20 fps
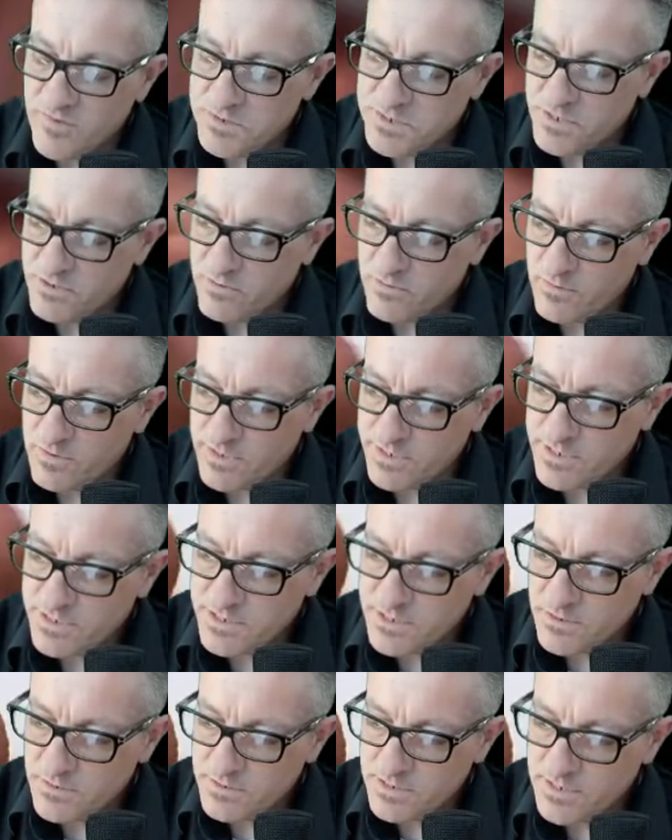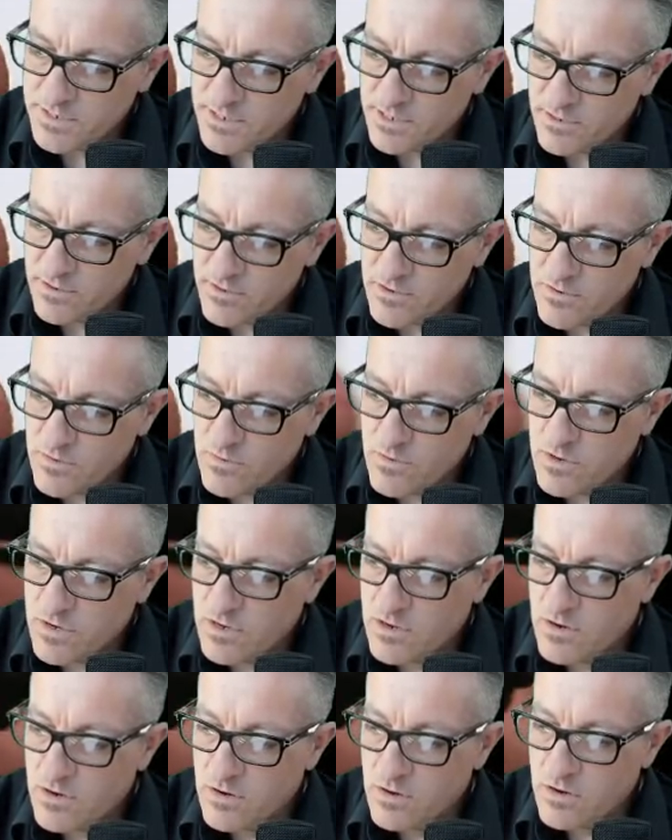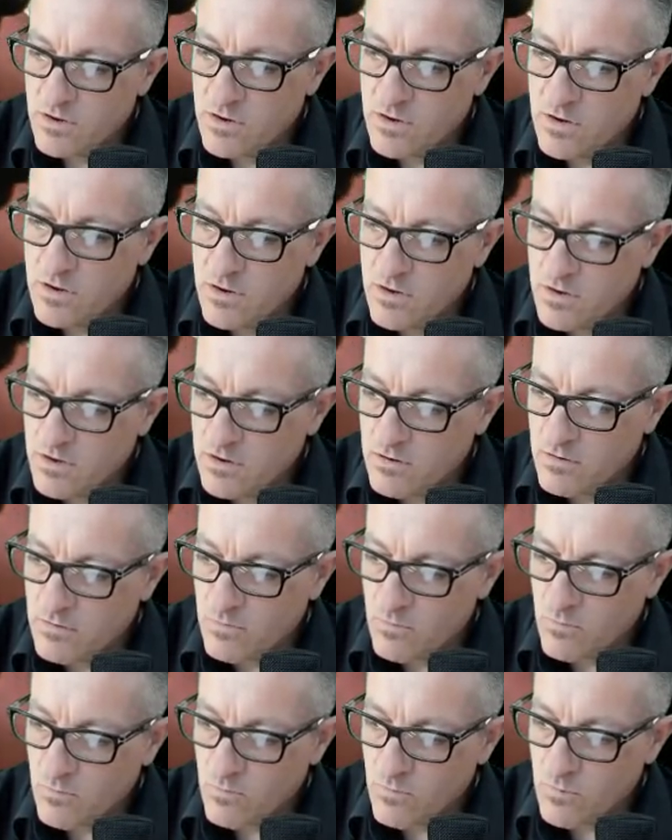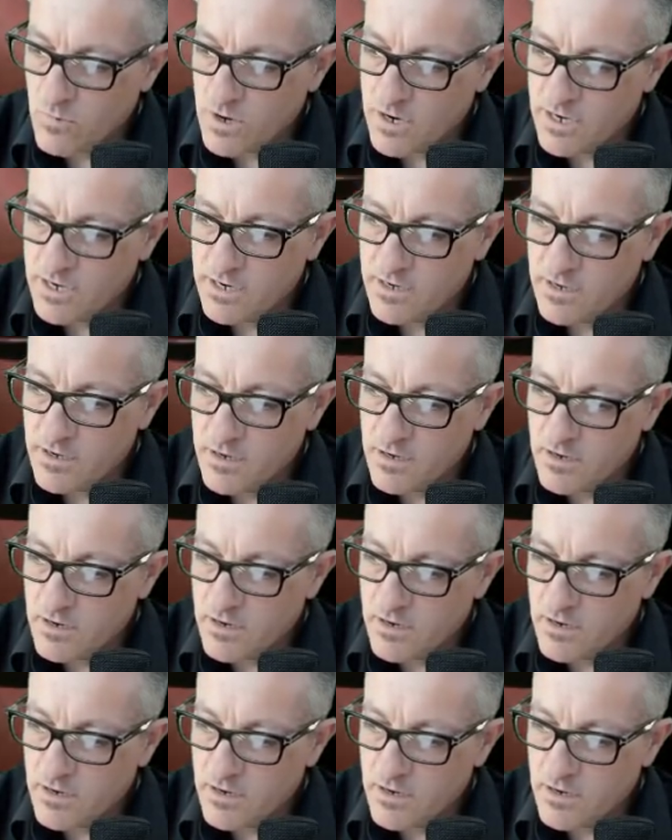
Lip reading: the 0 in. So 0, 1,